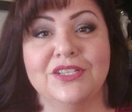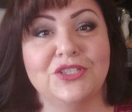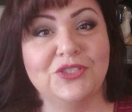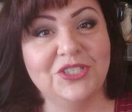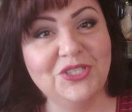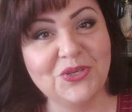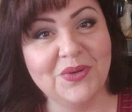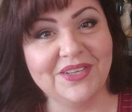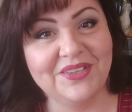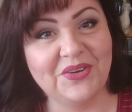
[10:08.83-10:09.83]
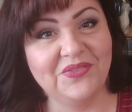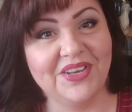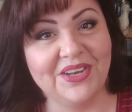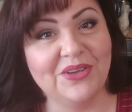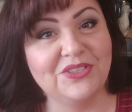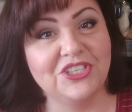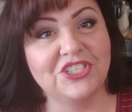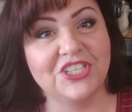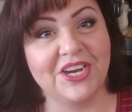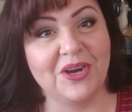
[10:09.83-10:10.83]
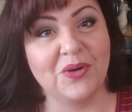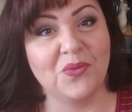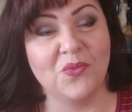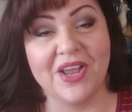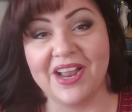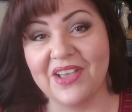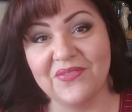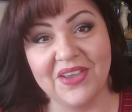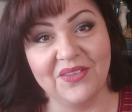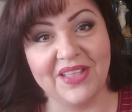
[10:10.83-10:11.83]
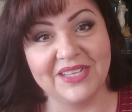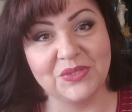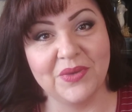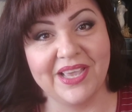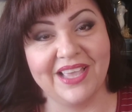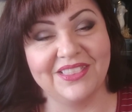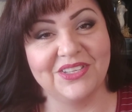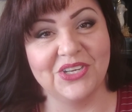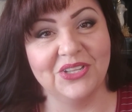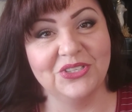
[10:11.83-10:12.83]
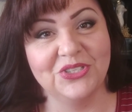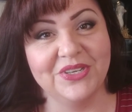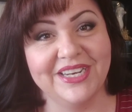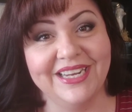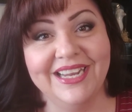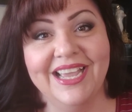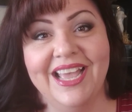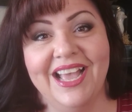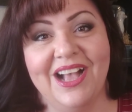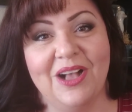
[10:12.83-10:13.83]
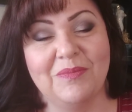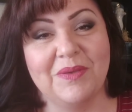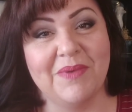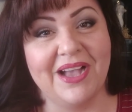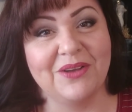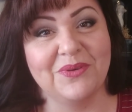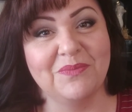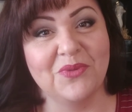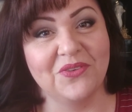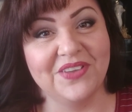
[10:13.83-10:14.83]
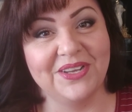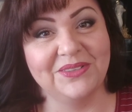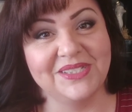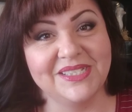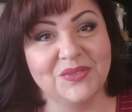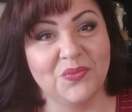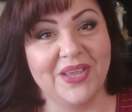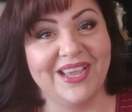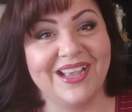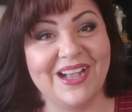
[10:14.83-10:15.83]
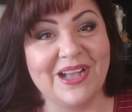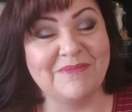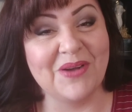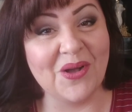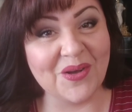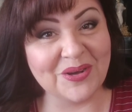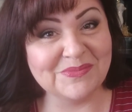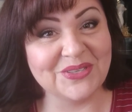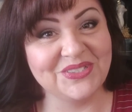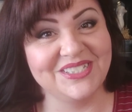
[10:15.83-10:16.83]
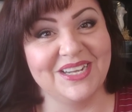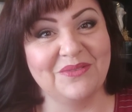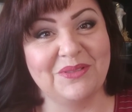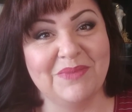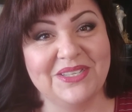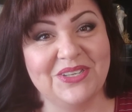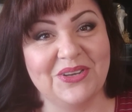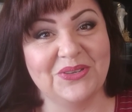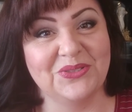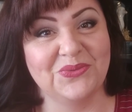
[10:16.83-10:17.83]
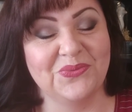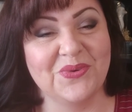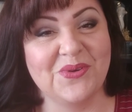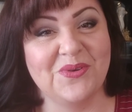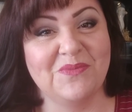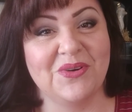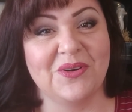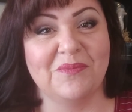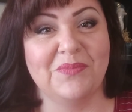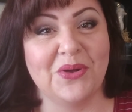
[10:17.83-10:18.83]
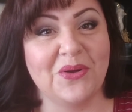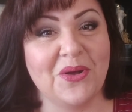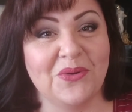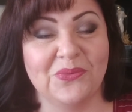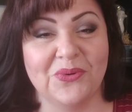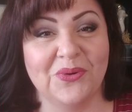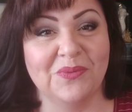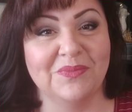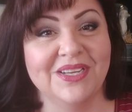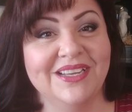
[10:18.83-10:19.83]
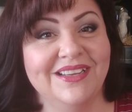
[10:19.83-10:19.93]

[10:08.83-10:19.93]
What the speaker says: So just a quick little video to share what I found last week at the Dollar Tree. I'll be back with more videos this week. I'm almost done with my daughter's room, her boho room